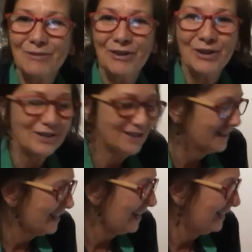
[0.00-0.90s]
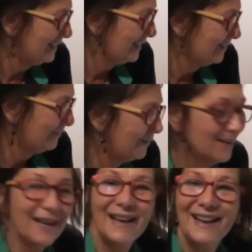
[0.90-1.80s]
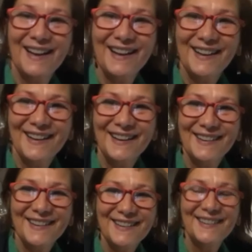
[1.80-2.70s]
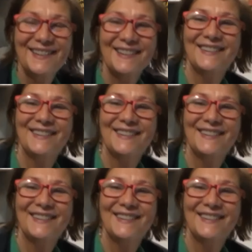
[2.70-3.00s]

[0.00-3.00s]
That's what's so good about these like rustic,